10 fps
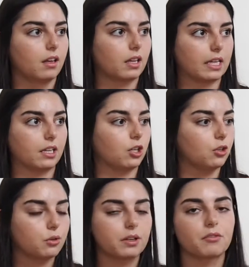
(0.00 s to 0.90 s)
like,
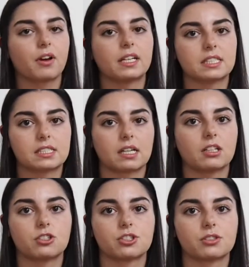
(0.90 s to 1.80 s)
you can find
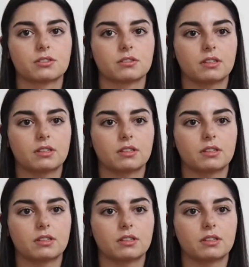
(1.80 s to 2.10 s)
such